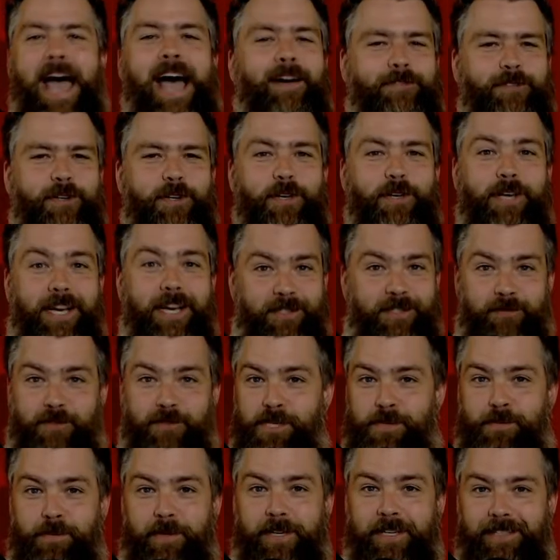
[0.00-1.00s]
after you guys have
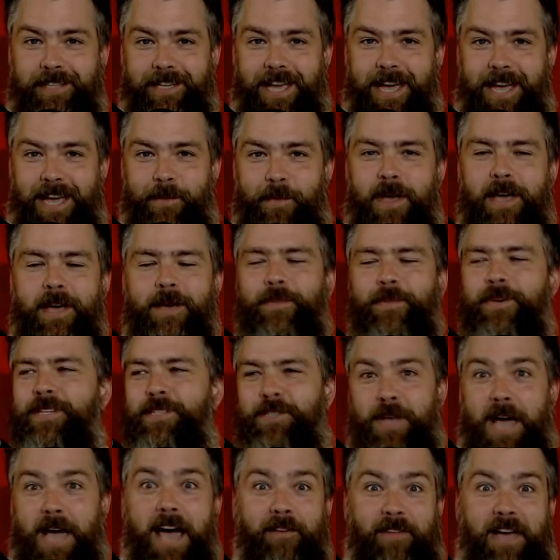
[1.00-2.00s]
just played the game,
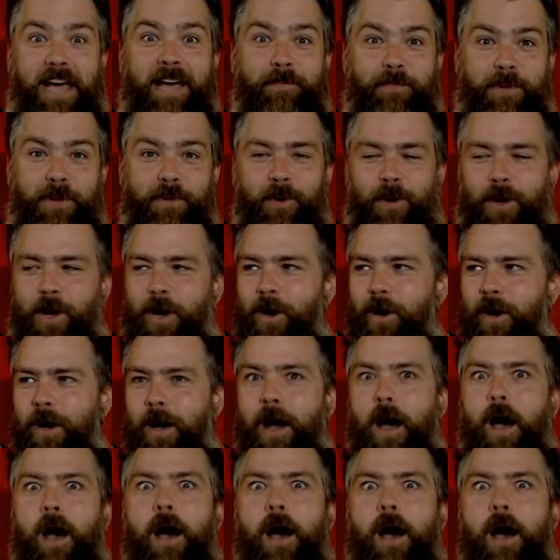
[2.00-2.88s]
because I've had people go,